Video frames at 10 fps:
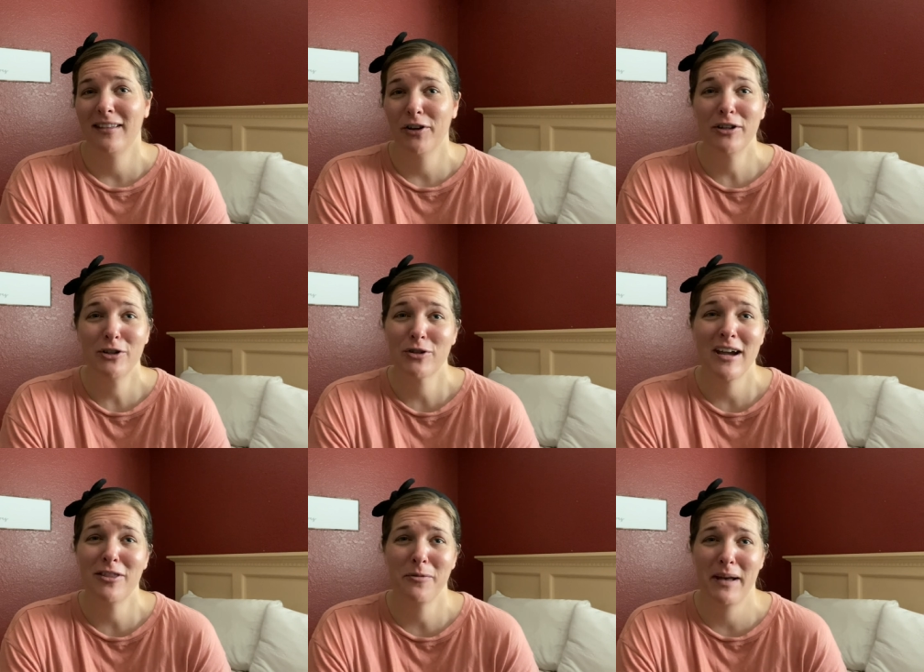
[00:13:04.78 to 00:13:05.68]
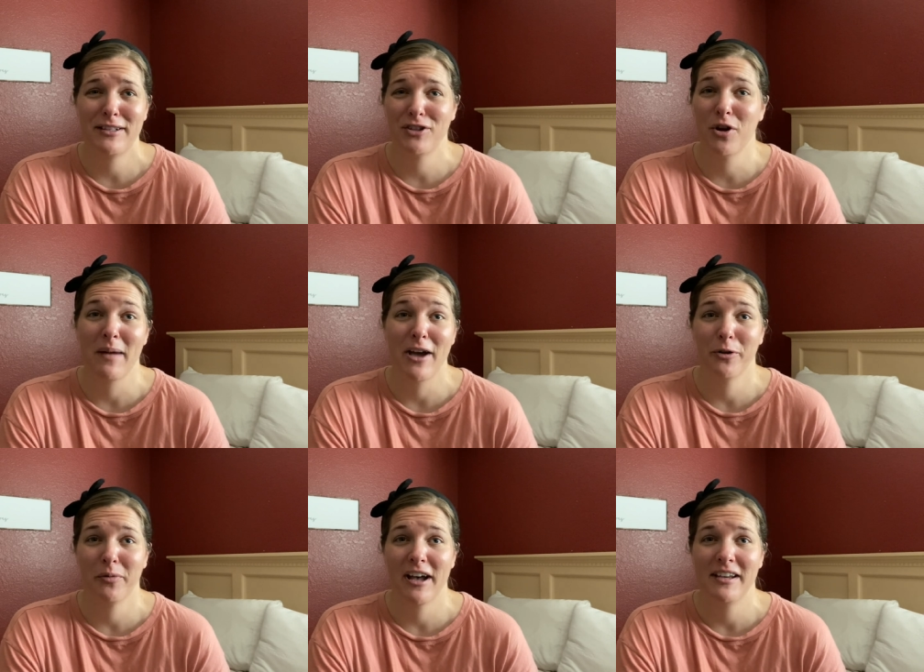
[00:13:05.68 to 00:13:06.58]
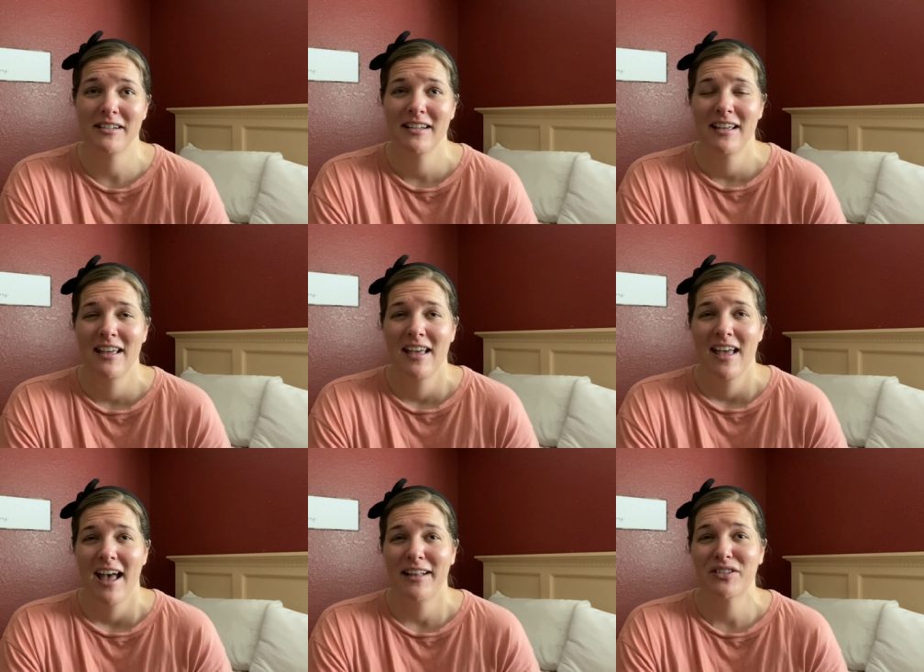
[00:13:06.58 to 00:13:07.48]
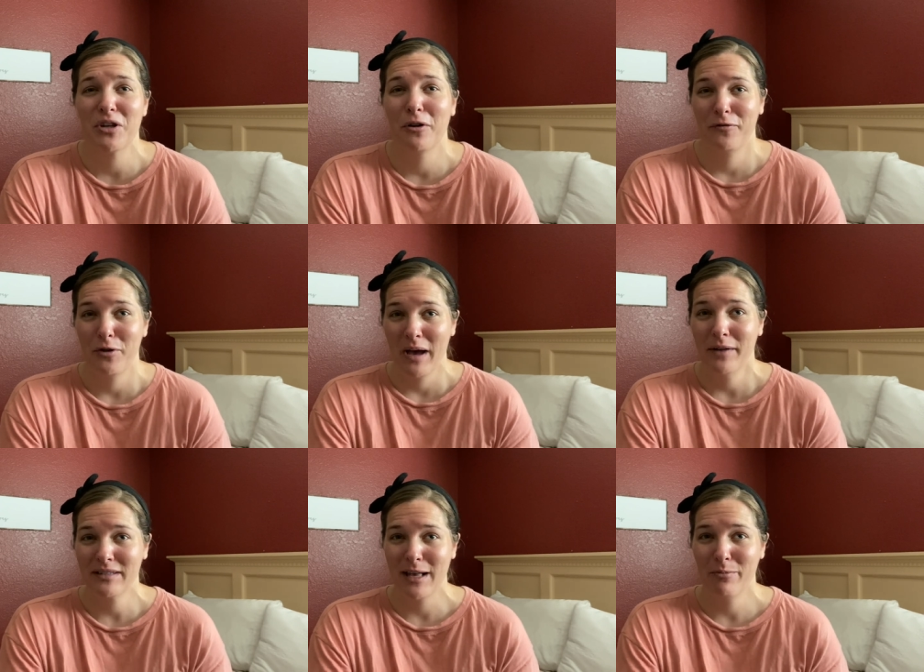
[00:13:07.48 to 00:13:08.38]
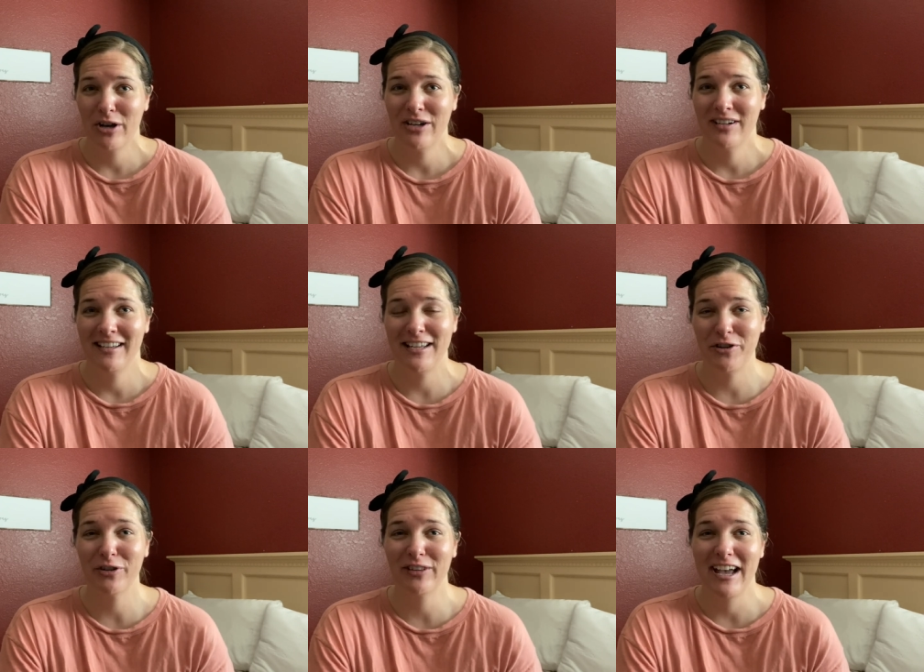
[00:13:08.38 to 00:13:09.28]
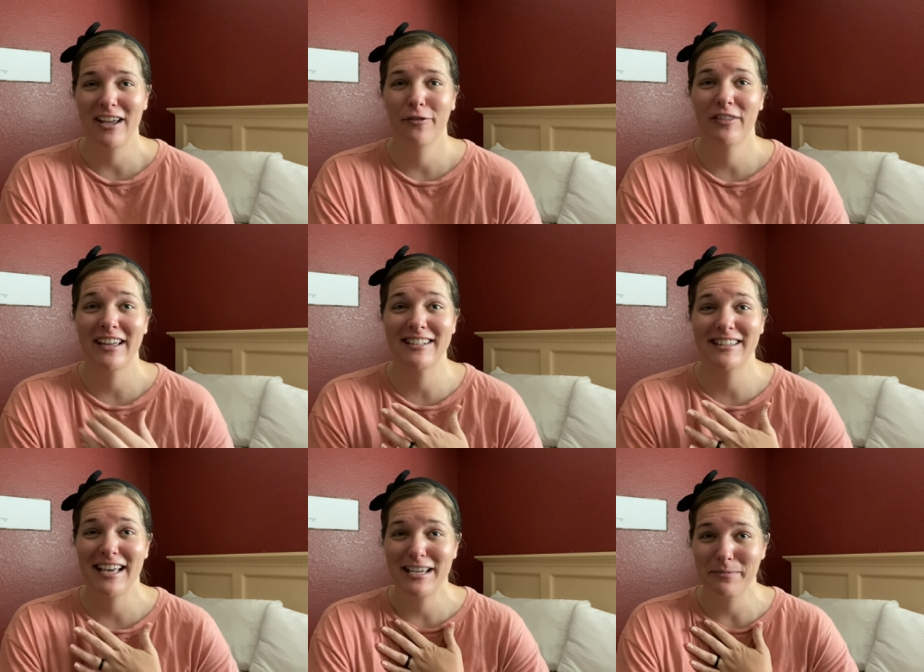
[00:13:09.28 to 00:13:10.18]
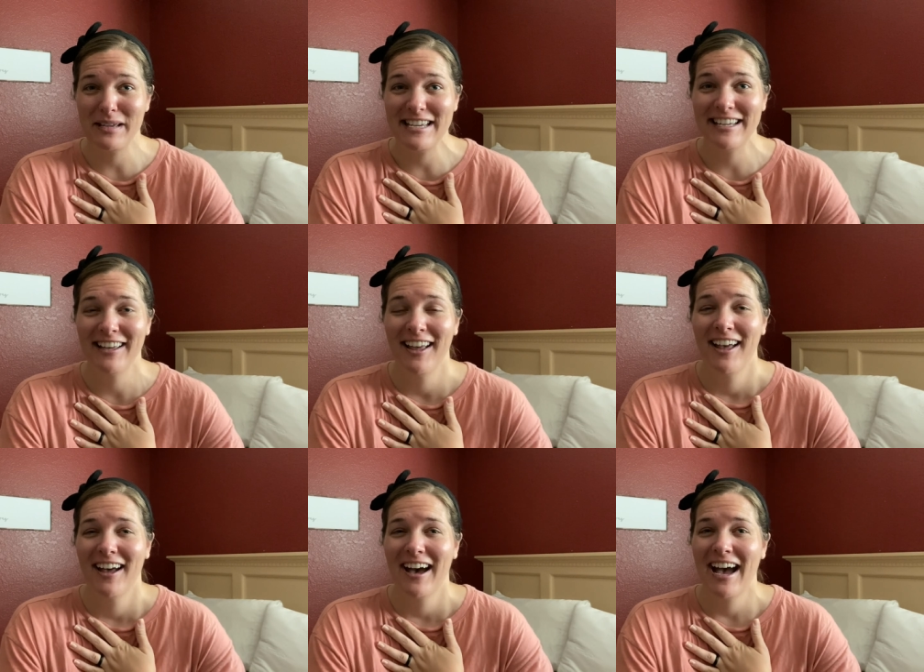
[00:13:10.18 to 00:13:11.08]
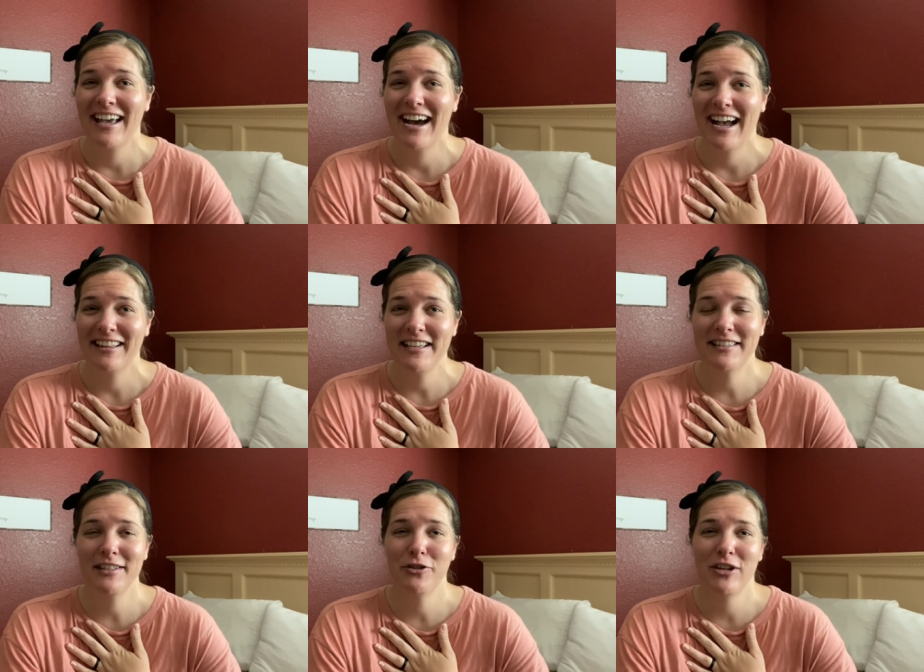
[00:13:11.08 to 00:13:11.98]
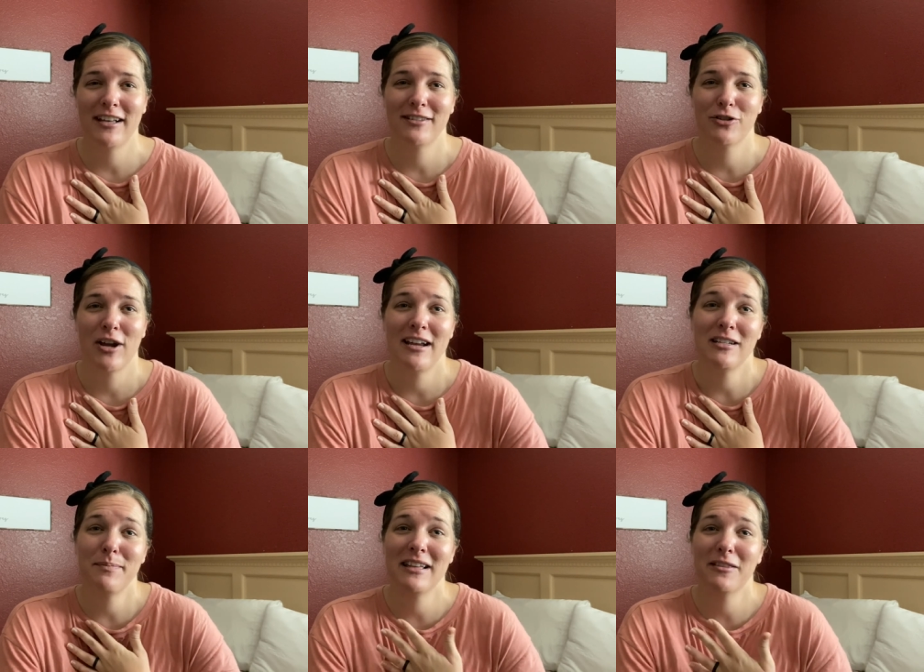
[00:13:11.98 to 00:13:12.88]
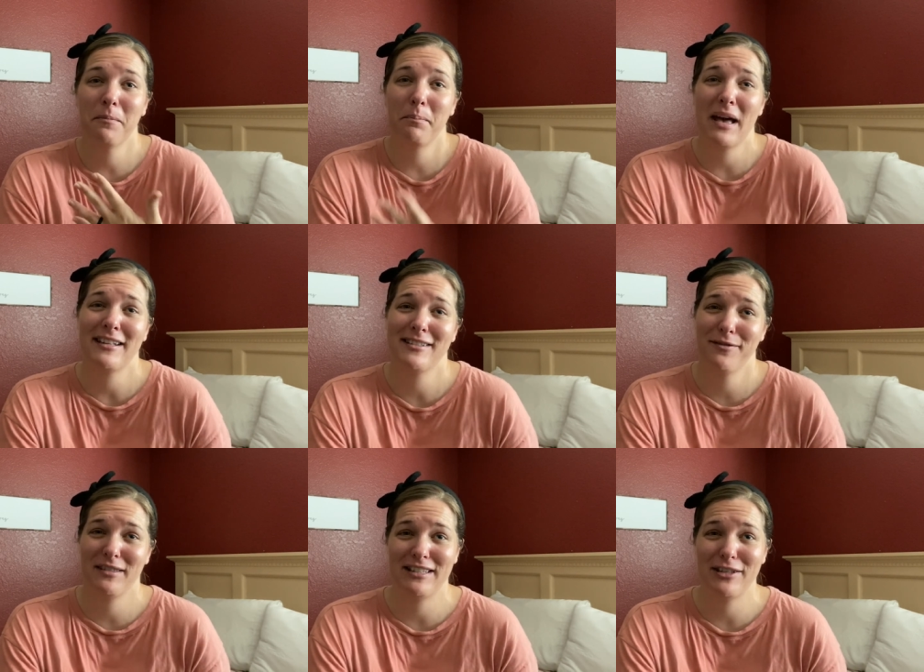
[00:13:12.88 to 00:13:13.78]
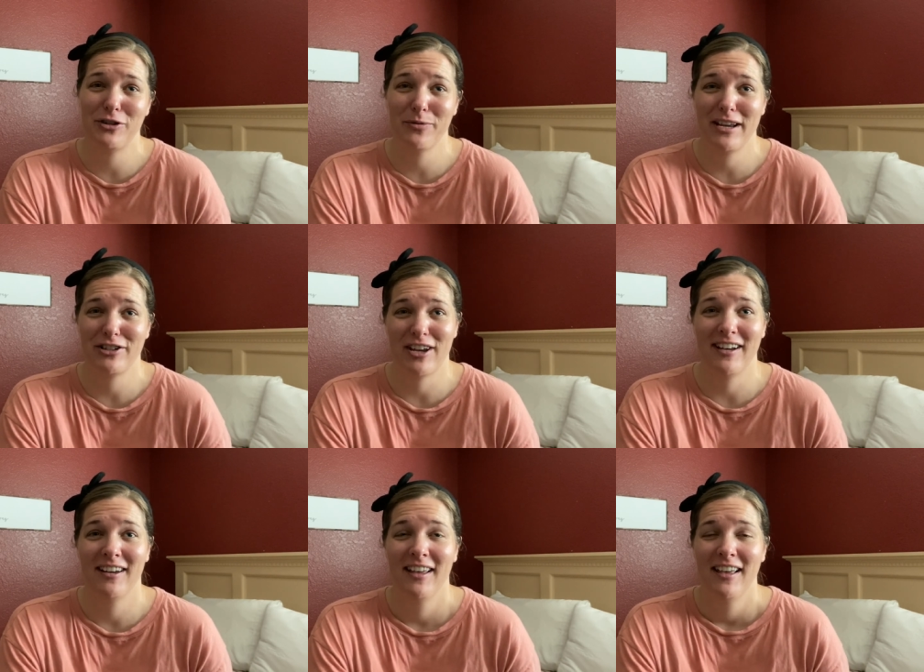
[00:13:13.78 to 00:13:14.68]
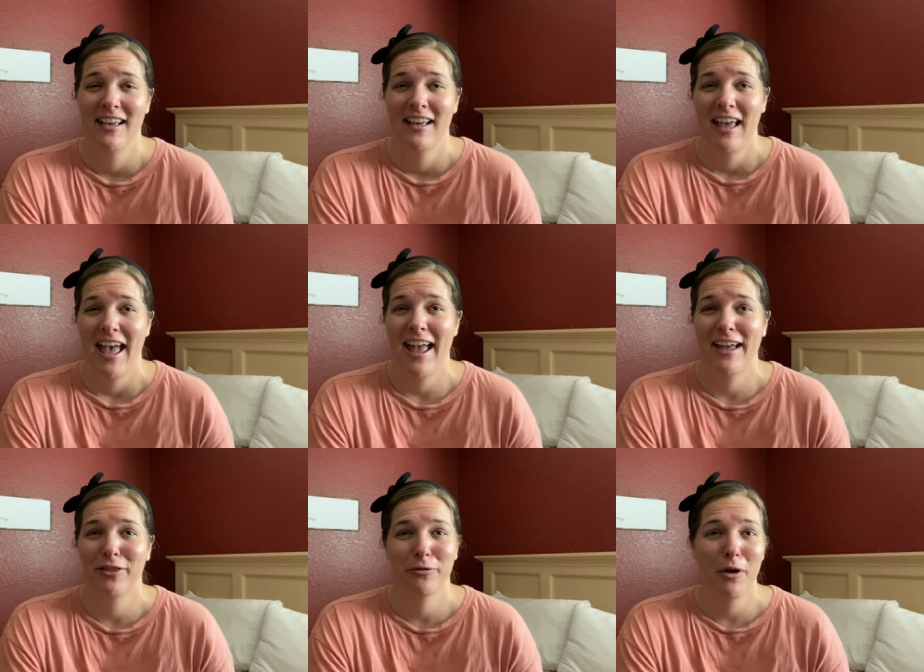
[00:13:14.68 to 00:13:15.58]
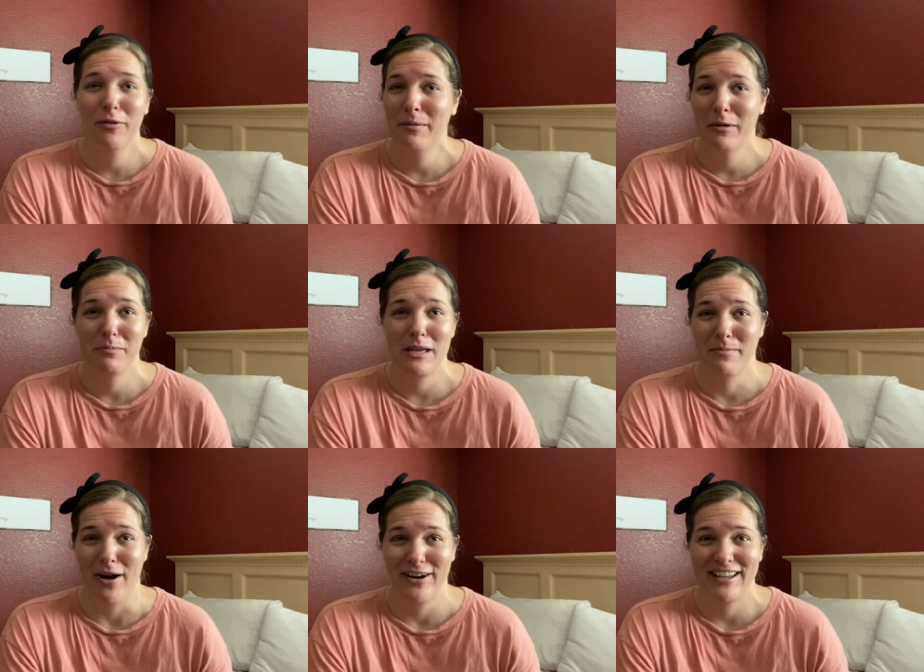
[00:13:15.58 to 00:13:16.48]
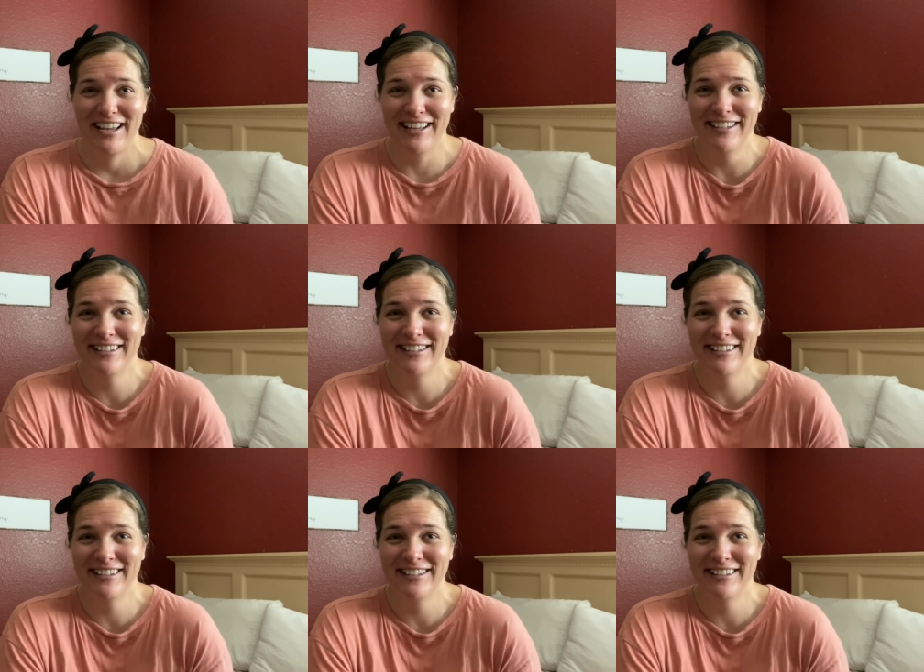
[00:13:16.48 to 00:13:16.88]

they're gonna try their best no matter what. And so if you have someone in your life that is like me, I highly suggest trying to make the best of the situation and throw them a B party.